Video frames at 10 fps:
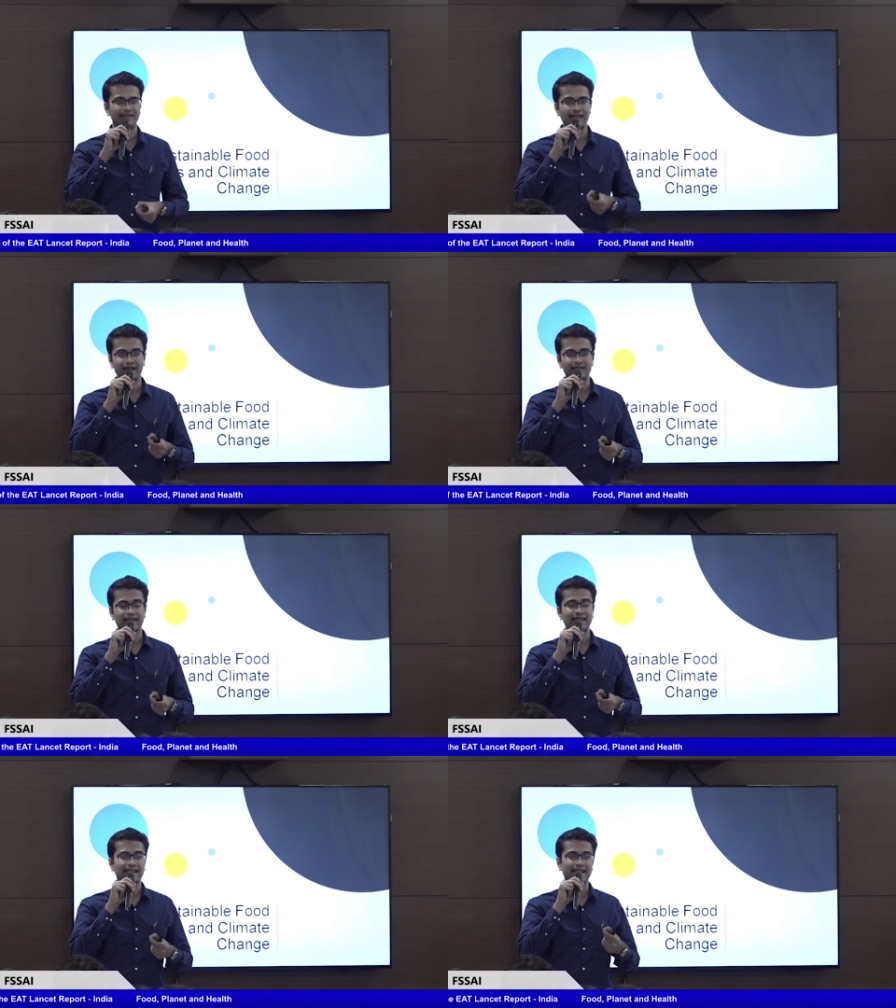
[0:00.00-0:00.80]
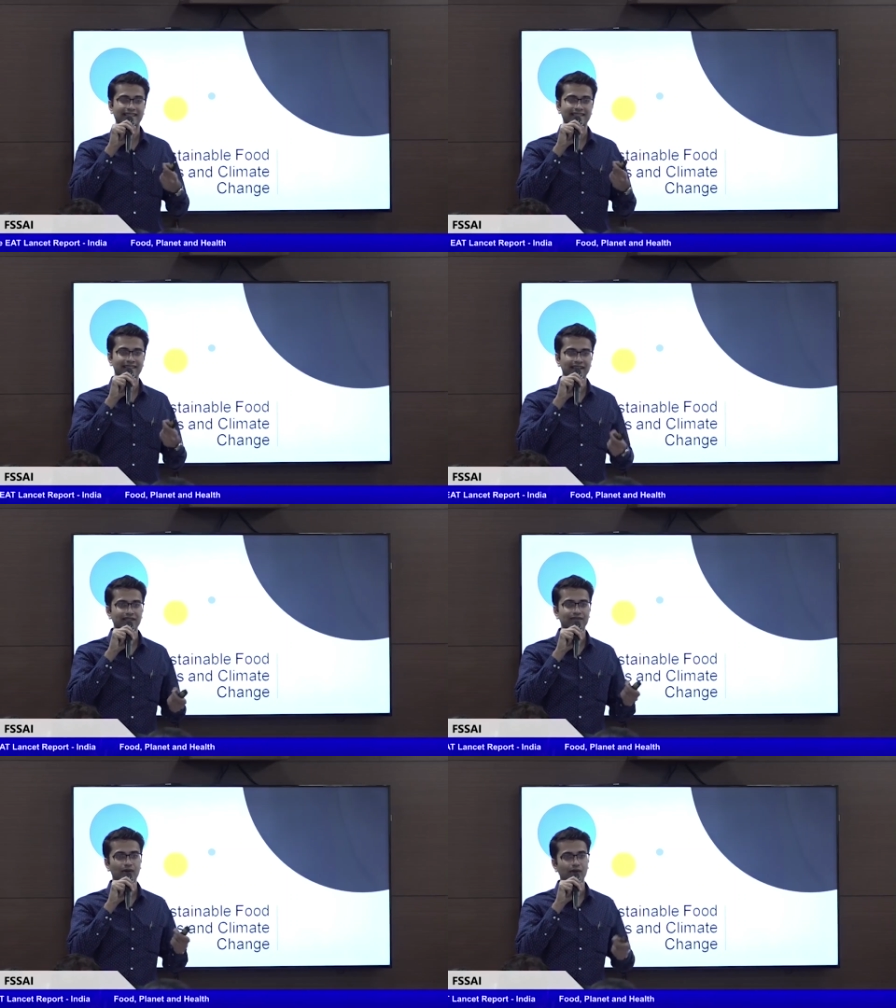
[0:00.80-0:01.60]
that has
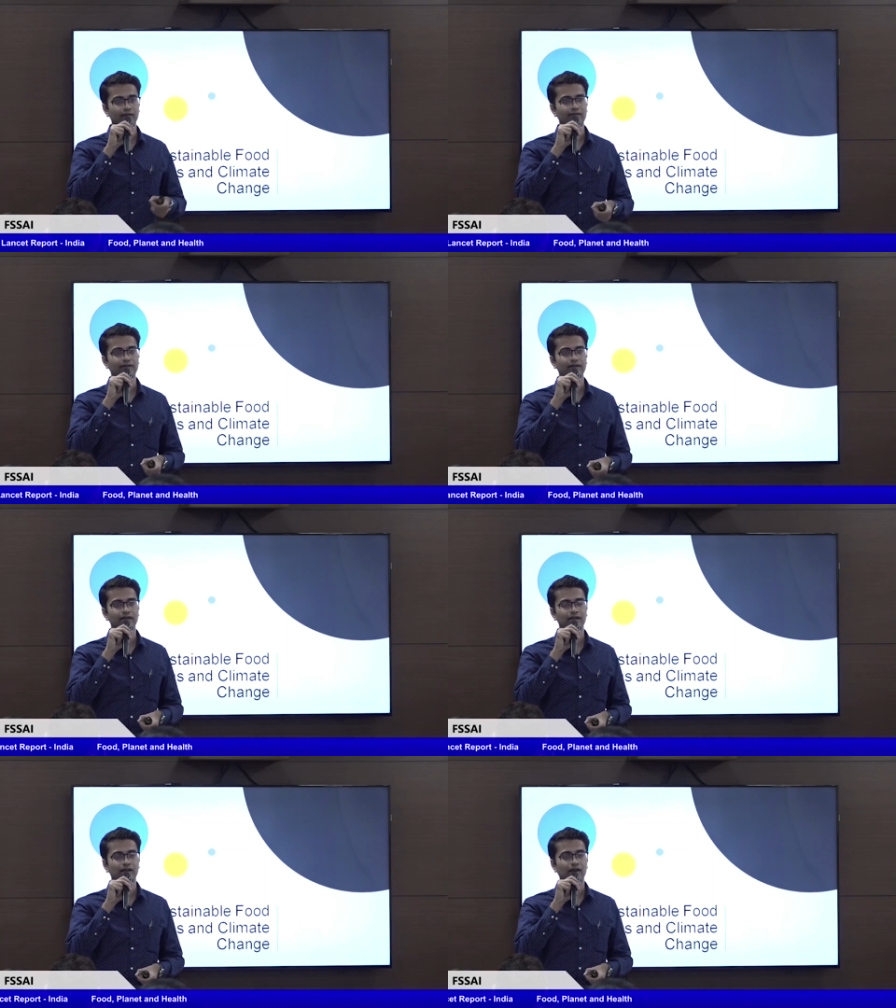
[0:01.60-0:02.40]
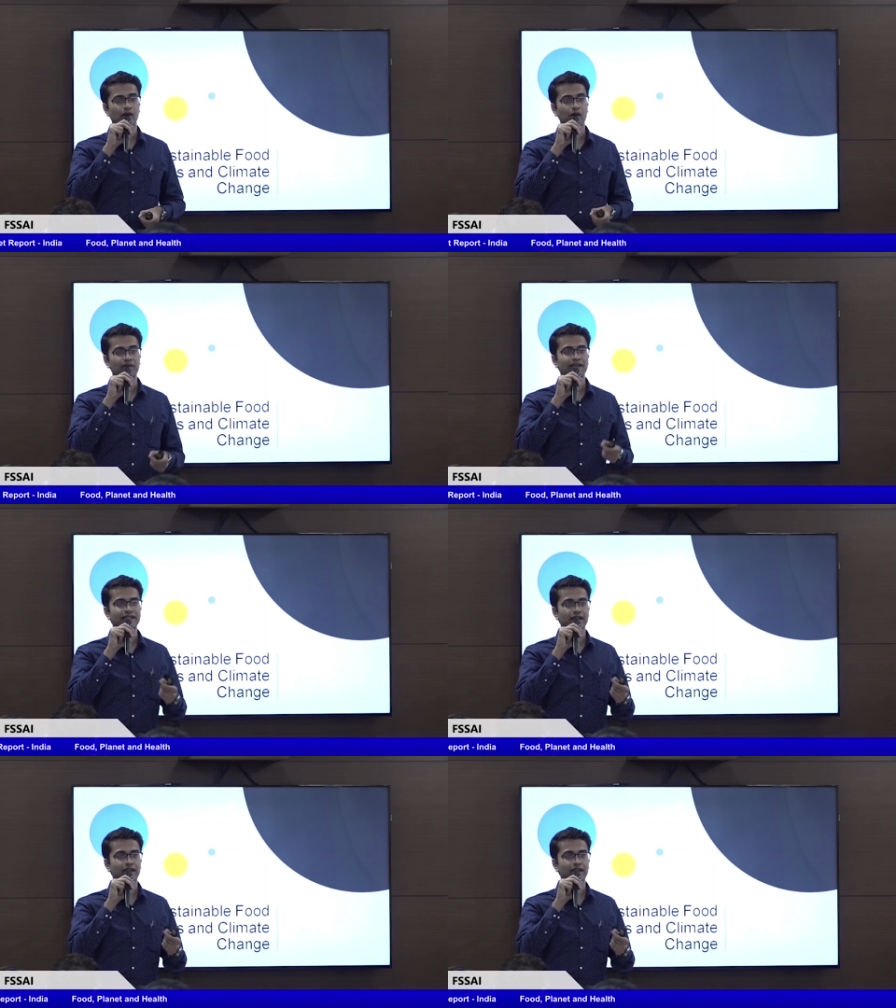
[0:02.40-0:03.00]
set us off on a